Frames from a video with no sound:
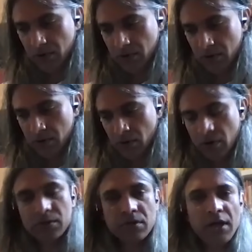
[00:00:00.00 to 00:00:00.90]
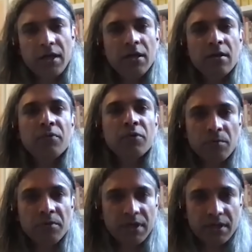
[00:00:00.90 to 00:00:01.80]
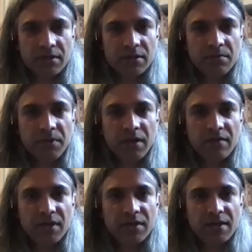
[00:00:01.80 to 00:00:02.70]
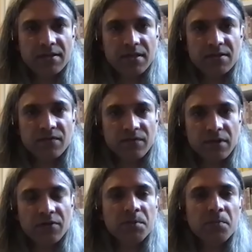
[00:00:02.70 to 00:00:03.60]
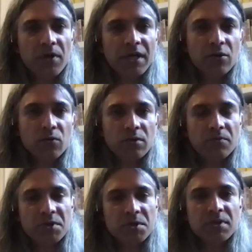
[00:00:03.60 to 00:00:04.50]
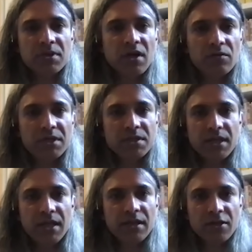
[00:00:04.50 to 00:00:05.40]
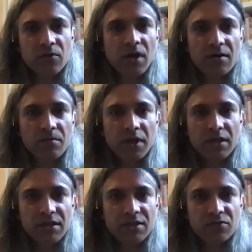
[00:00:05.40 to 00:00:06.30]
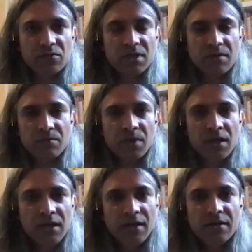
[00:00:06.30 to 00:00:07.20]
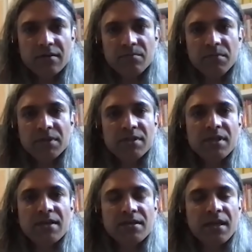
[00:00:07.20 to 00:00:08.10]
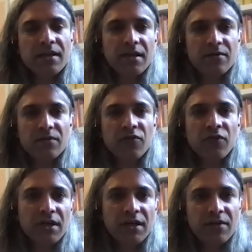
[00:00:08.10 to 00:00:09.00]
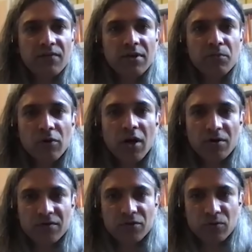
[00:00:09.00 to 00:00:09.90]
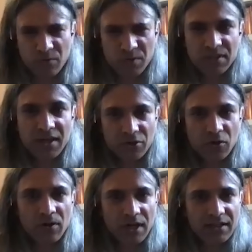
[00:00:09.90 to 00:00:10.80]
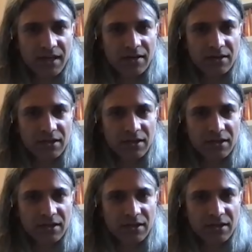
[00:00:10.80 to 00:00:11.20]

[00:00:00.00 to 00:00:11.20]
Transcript: not inappropriate behavior in that sense, responding to the Brisbane government saying that you can't break these rules, and Indian BCCI saying that we're threatening that we'll pull out of the tour. Wasn't there a talk like that?